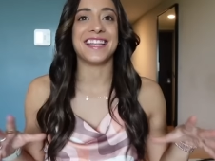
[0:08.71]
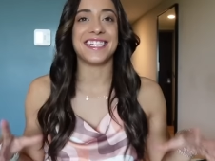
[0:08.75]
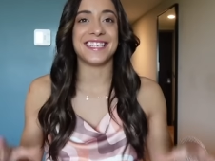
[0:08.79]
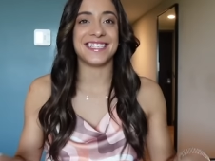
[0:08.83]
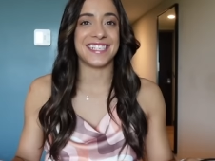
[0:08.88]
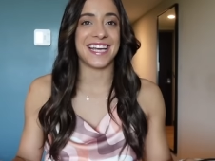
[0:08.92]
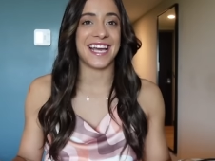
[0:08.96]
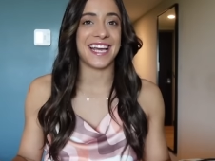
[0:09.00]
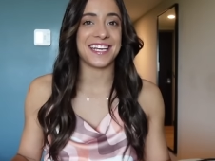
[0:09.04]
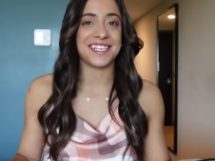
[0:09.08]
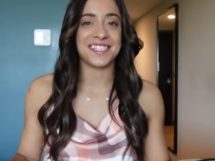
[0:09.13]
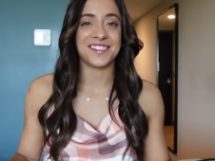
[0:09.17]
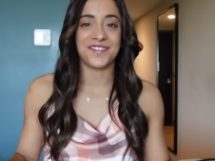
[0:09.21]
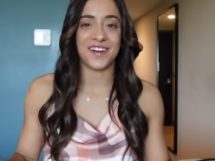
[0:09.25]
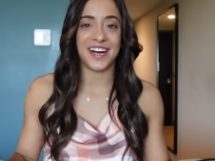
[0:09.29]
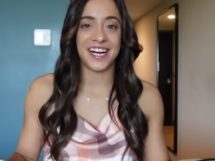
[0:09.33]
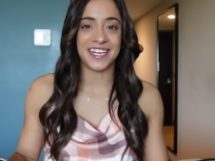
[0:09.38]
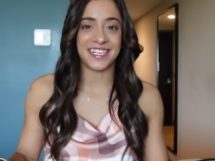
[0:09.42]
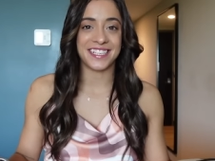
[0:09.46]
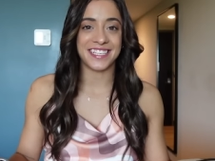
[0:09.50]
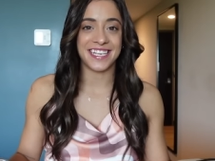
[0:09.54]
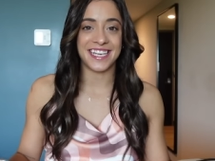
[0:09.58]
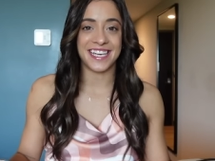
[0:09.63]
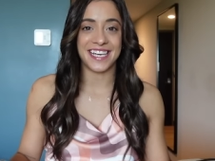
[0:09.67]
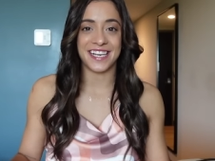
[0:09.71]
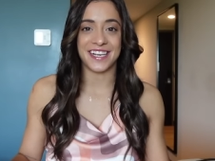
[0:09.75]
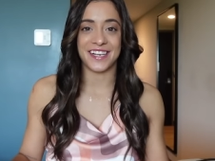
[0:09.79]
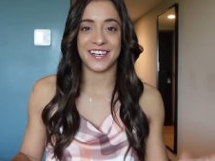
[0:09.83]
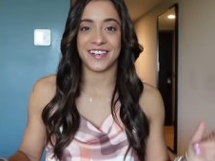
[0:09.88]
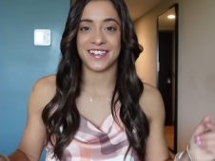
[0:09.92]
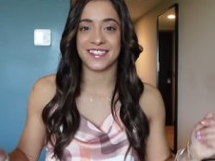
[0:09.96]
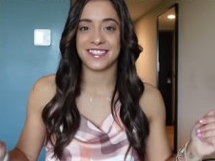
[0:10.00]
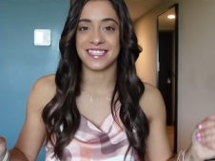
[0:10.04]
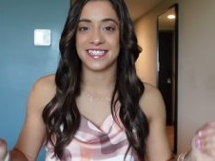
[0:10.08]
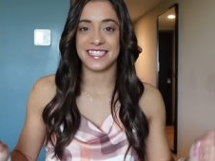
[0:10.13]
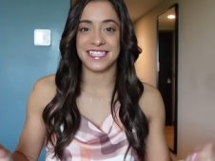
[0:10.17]
The day is finally
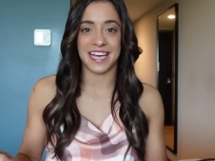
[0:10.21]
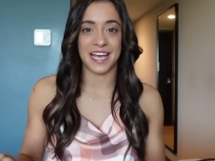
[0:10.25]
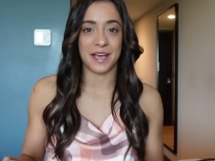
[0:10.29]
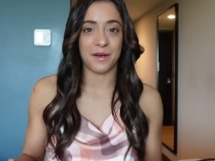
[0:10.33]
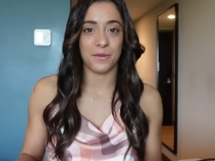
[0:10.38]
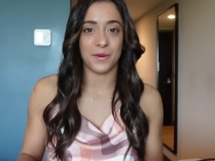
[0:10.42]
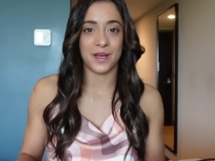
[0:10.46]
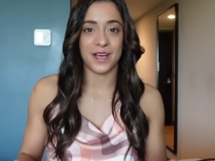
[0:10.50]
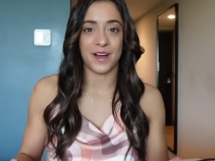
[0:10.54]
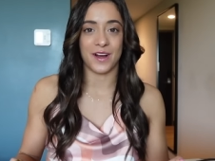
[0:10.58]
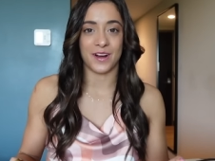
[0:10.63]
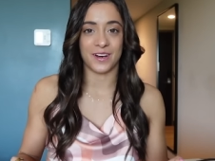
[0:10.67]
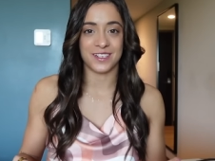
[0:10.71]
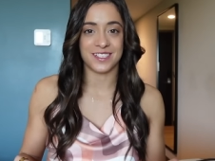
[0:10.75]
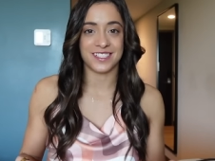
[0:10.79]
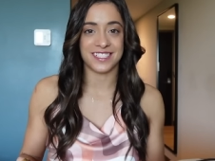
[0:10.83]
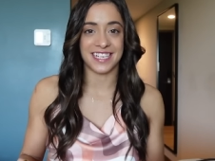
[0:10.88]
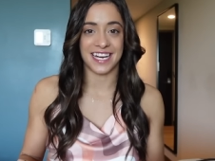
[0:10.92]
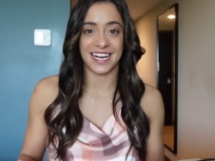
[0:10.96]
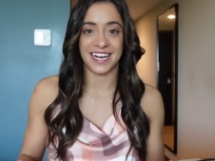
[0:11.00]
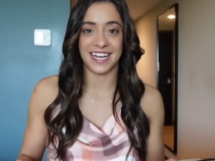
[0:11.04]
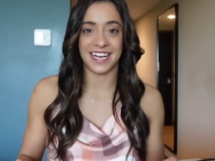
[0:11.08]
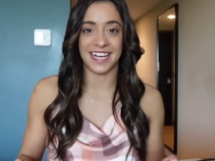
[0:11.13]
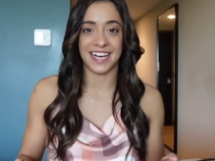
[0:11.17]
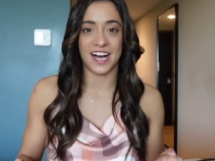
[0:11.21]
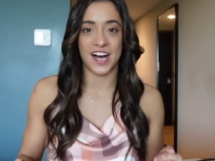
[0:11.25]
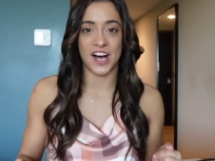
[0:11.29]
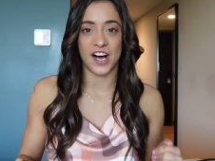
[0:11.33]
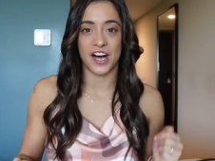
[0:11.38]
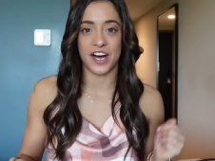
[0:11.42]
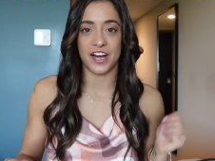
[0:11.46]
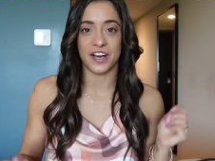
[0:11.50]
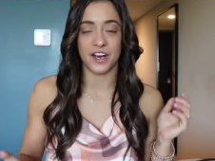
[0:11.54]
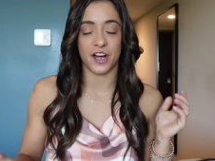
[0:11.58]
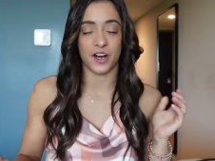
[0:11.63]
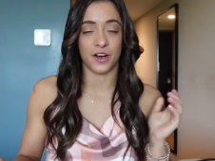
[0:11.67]
here. Today we are signing
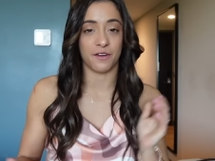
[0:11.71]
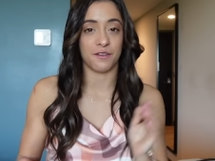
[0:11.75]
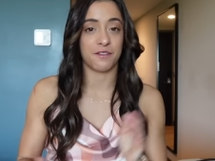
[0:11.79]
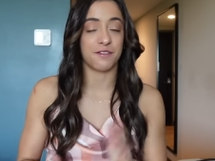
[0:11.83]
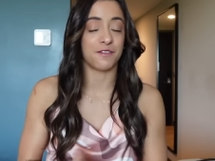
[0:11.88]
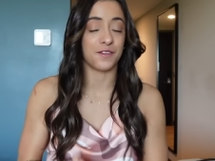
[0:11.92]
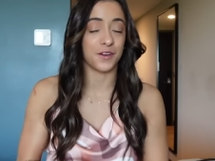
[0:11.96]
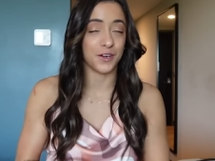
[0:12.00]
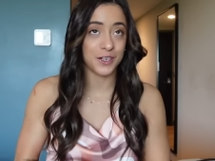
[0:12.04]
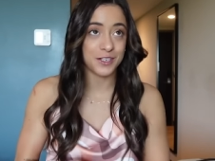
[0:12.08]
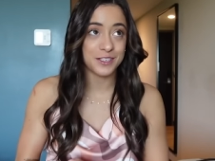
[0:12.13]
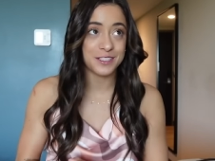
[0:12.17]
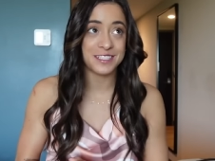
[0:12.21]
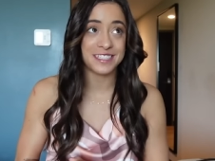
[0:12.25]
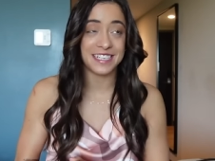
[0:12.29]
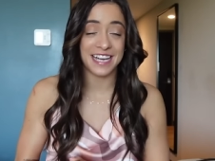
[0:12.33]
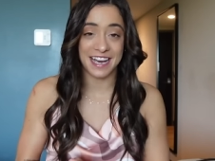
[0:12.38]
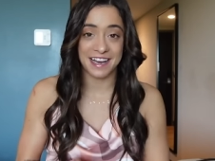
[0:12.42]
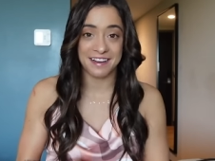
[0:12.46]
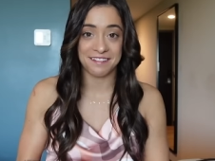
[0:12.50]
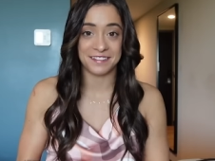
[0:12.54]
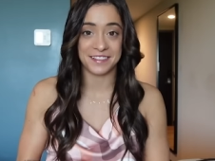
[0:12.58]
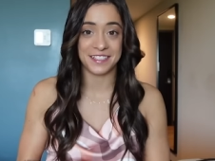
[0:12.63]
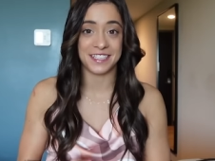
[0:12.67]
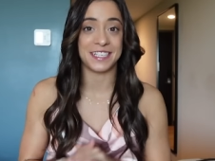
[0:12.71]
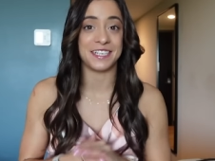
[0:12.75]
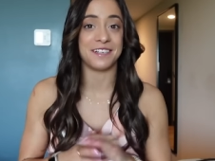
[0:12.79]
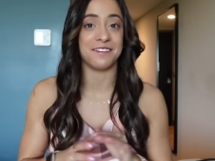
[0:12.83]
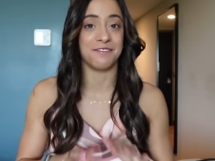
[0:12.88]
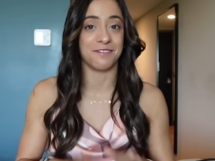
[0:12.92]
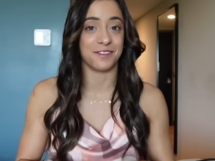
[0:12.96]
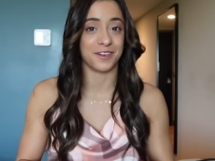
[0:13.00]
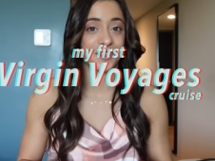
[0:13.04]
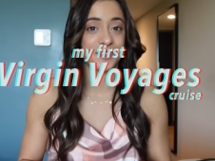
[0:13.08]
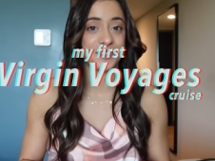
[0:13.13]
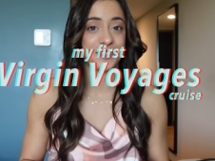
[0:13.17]
on our first ever
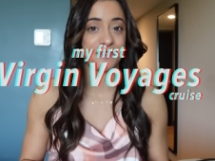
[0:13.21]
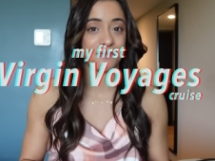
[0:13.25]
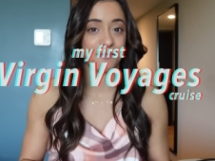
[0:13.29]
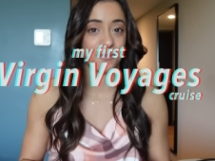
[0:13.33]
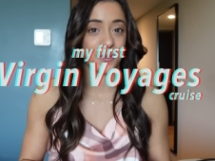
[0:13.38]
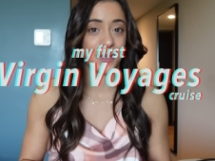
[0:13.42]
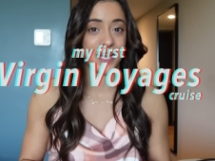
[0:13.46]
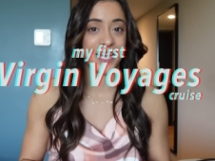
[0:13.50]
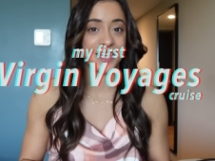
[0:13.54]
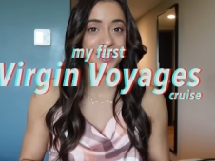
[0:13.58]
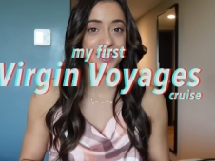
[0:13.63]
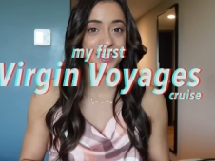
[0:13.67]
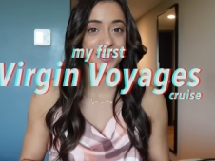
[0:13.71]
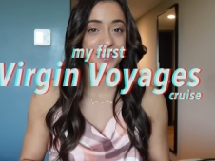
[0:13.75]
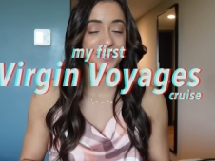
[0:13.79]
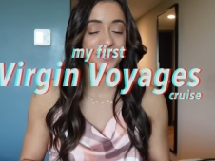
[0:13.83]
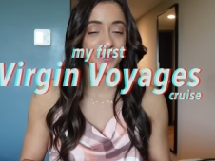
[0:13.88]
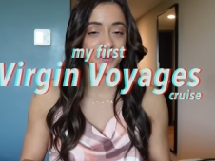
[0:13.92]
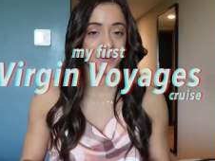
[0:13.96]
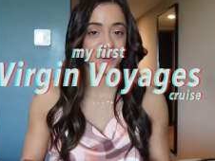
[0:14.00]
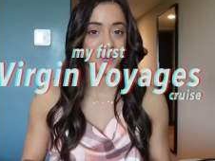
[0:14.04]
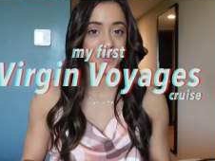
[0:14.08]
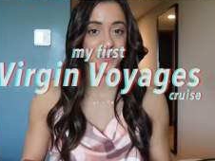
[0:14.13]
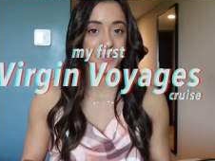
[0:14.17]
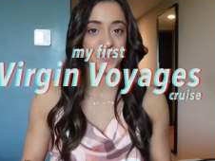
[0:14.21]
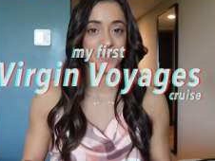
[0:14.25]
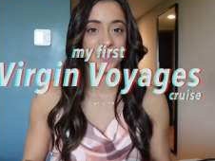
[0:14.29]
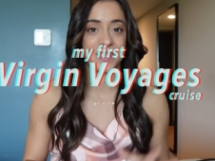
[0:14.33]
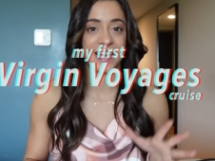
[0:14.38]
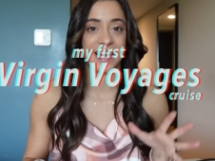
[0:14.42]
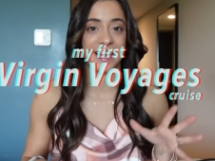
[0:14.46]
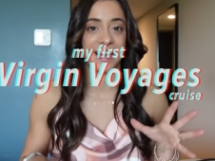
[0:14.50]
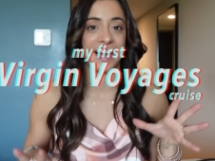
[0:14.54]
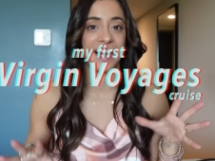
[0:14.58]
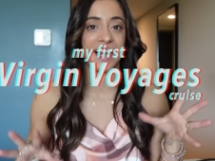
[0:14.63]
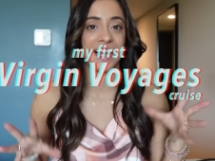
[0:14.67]
Virgin Voyages cruise
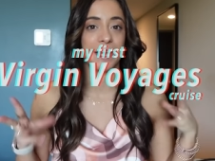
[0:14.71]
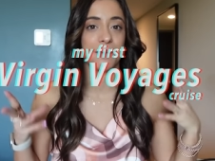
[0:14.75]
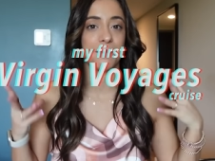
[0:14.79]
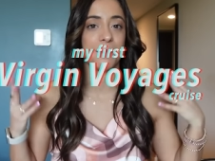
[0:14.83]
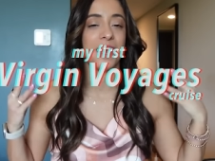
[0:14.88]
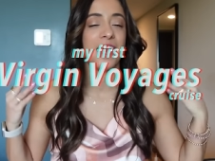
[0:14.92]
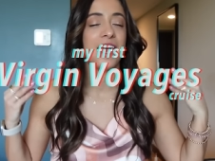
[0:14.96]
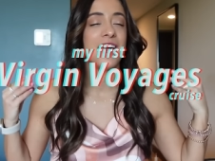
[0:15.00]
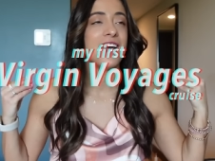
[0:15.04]
and I am